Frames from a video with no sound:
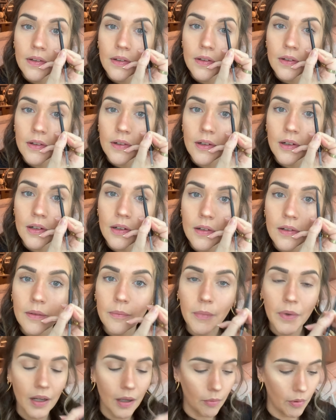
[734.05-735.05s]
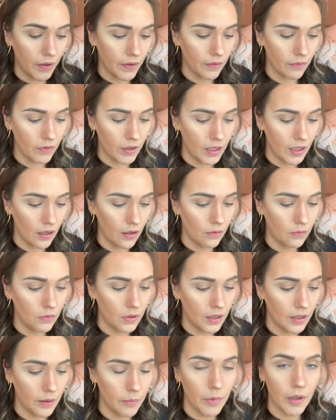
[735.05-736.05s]
God, my eyebrows are really holy at
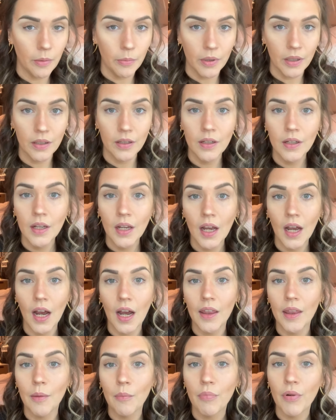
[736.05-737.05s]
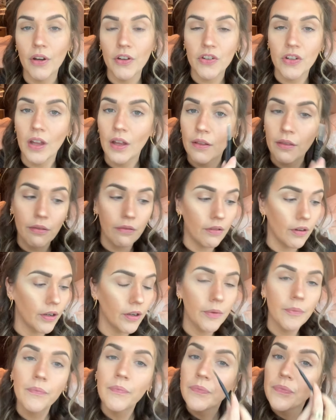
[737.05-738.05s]
the moment. And then brush that through.
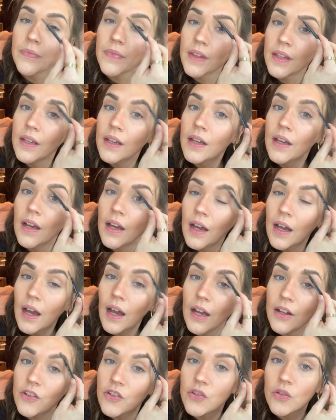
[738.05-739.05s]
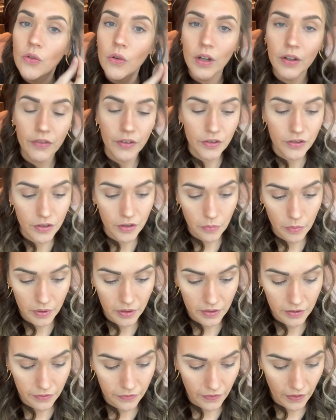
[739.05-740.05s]
And sure, if you do want to
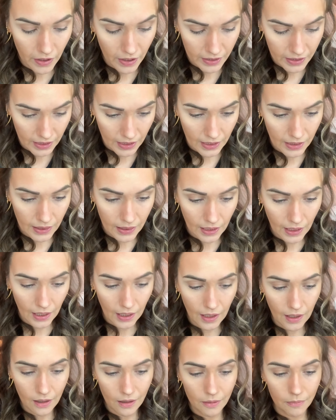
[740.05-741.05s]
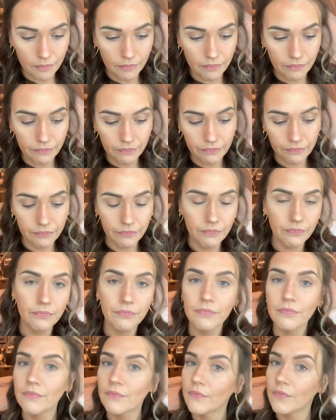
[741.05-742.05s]
define in that on
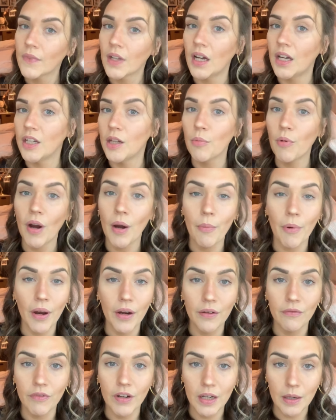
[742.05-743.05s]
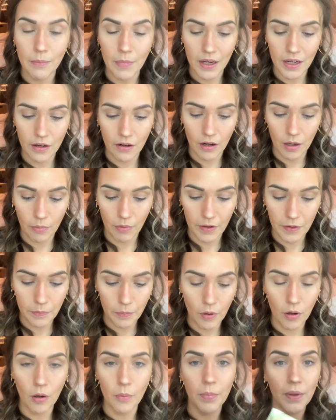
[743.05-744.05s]
your brow bone and really make your eyebrows
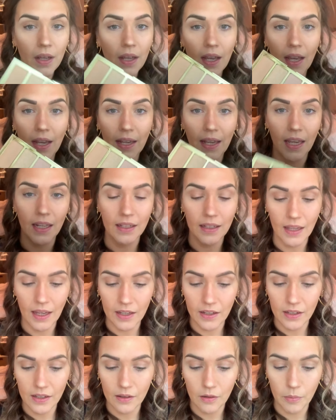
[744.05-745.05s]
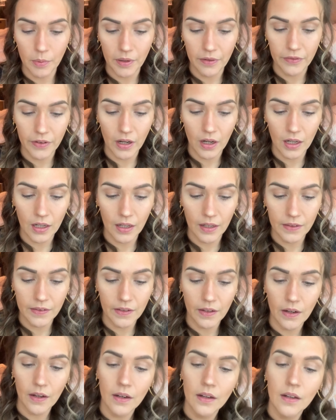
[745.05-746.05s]
pop, again, get you a little bit of highlighter.